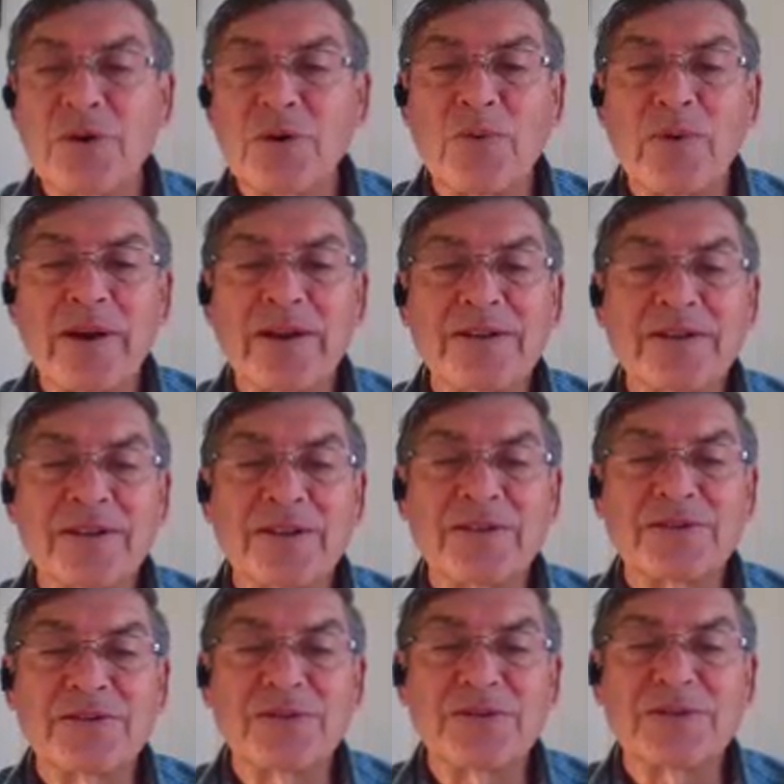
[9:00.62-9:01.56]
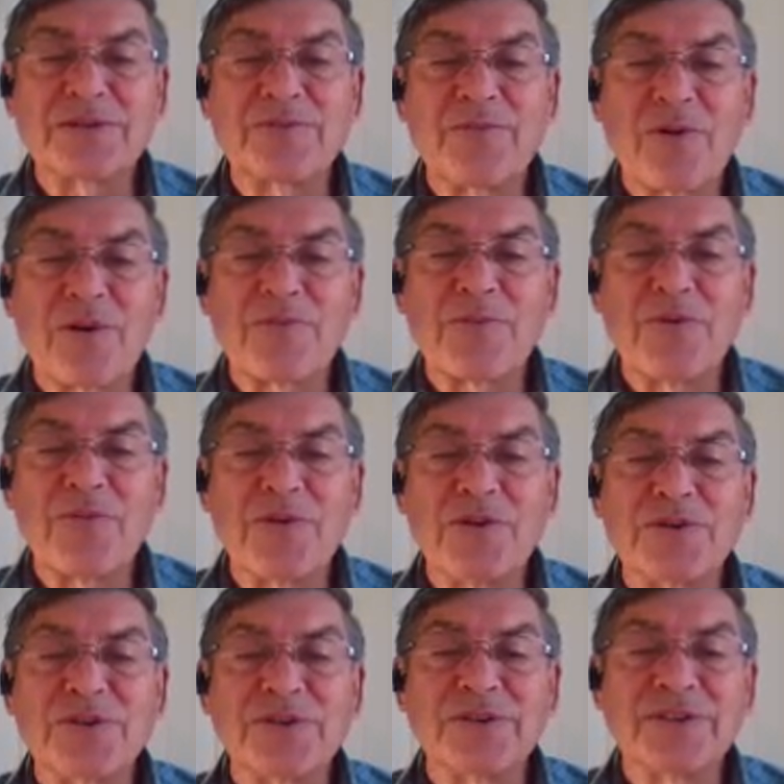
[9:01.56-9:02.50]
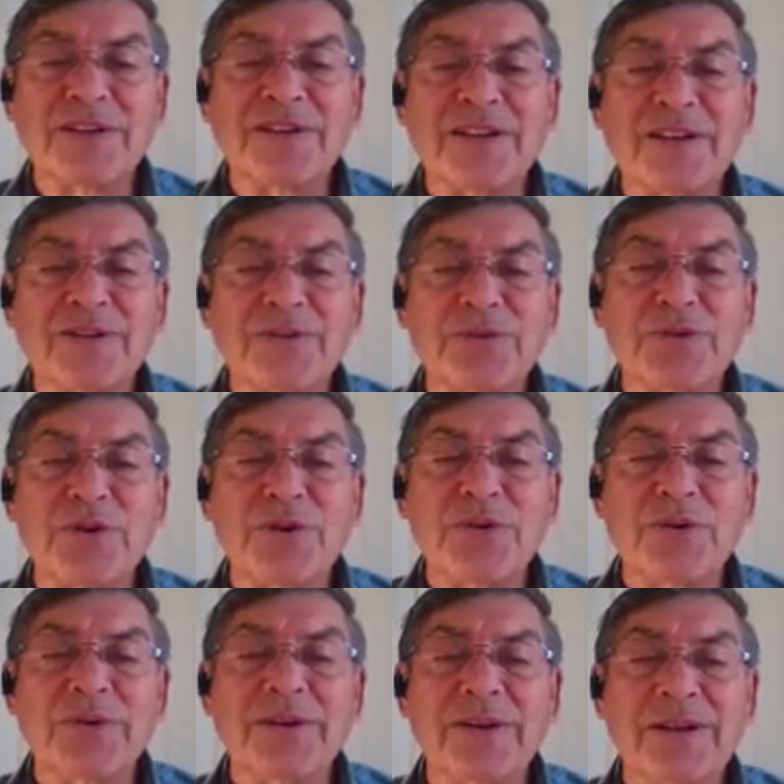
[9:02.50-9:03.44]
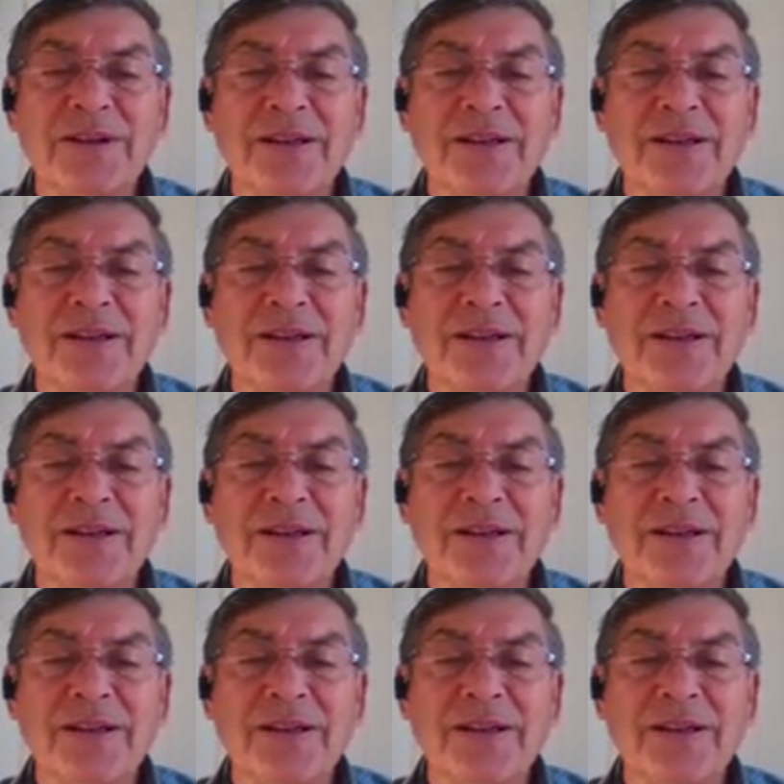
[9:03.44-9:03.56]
or wait until the student's more proficient in L2?